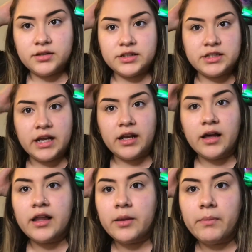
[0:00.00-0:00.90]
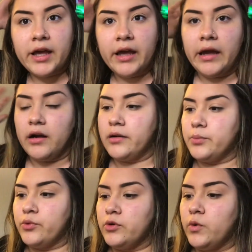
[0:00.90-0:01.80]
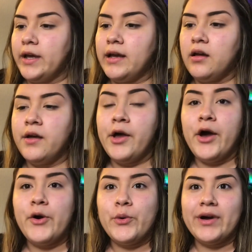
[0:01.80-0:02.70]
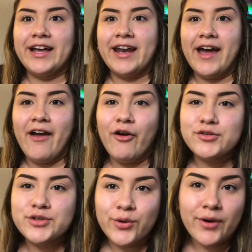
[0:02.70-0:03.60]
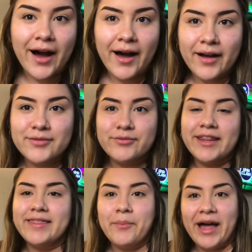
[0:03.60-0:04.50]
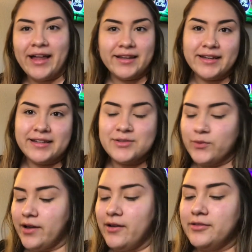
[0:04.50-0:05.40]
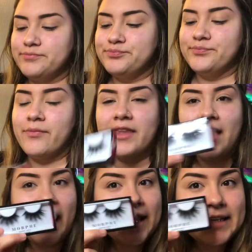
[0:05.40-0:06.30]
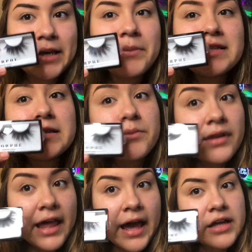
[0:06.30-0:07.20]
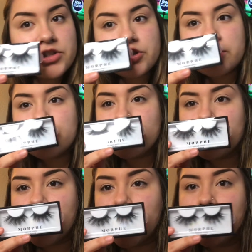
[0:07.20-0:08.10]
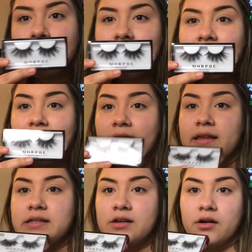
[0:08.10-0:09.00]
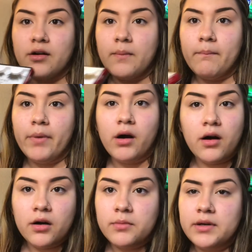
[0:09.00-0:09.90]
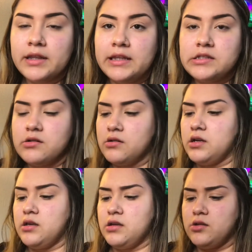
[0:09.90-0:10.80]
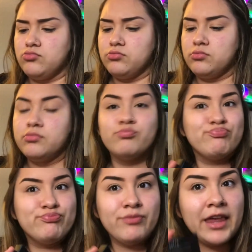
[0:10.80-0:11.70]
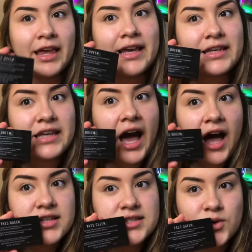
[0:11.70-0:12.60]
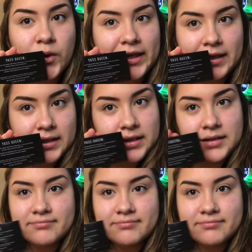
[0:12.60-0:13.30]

just had to clip my hair up real quick. Oh, and I also got with the palette as well, had to get me some lashes, you know. These are bomb. These are in Yes Queen.